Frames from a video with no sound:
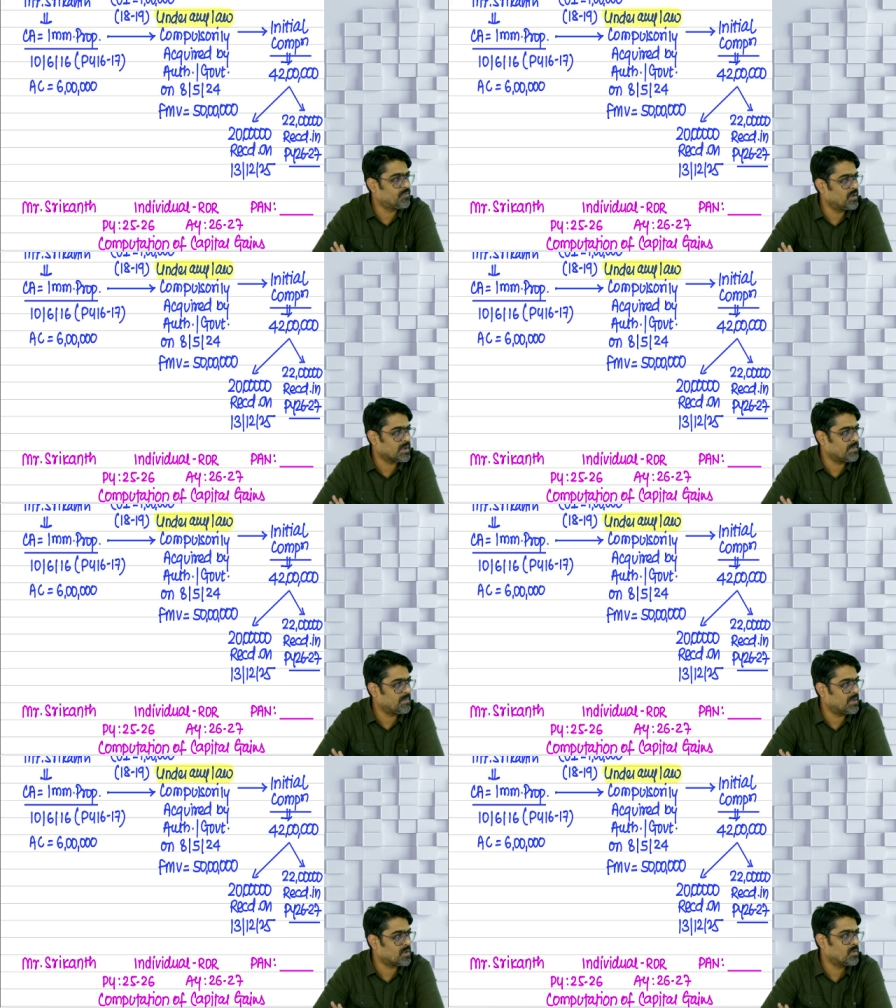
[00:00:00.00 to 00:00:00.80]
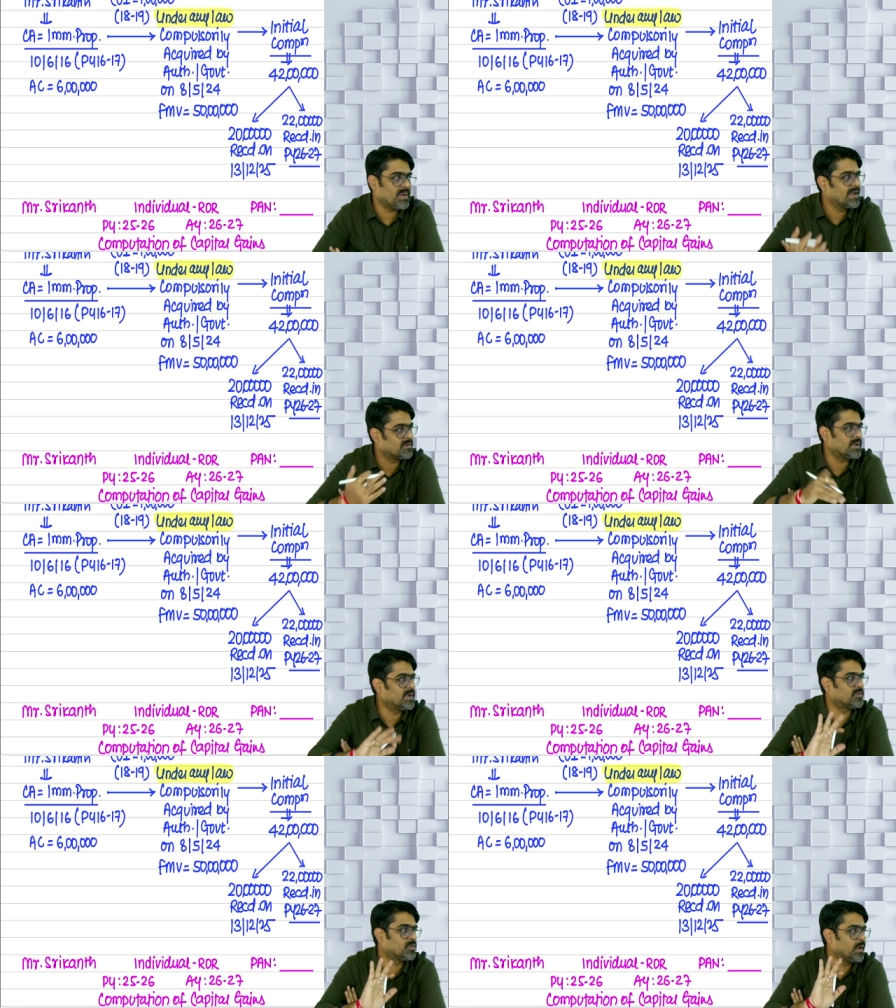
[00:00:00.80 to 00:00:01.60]
will remember, no, my asset
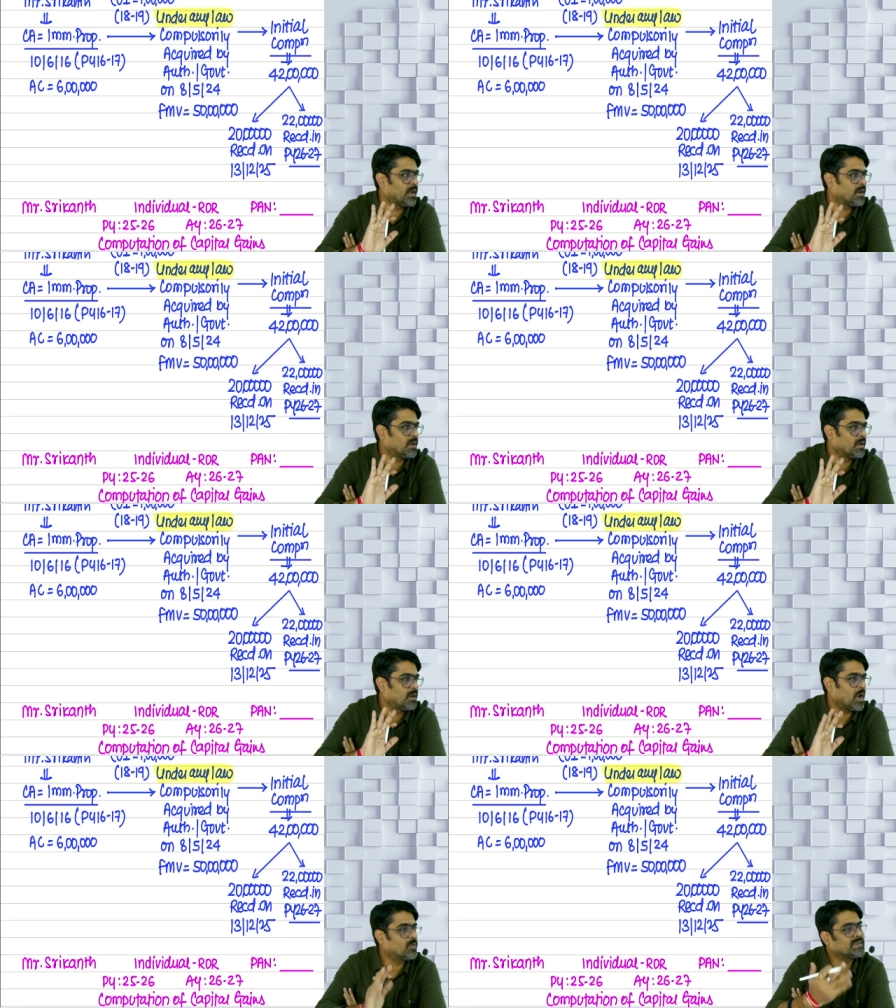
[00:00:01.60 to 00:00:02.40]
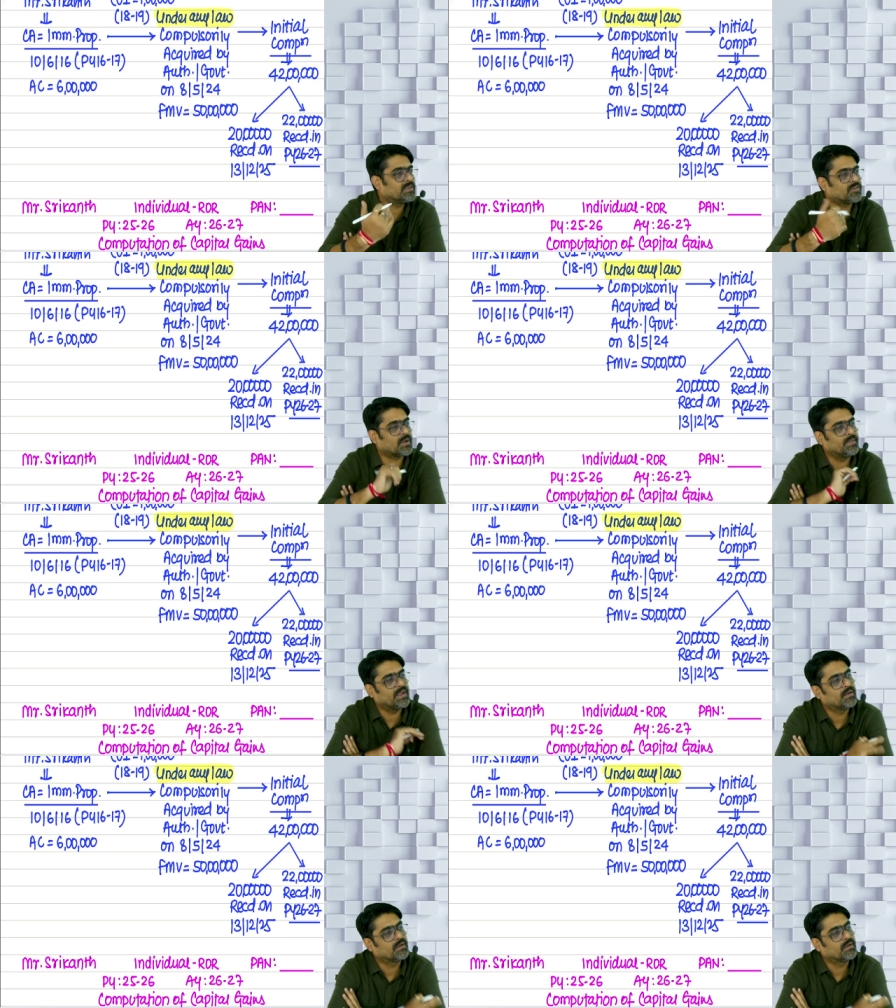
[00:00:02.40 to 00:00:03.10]
is going. How much is coming?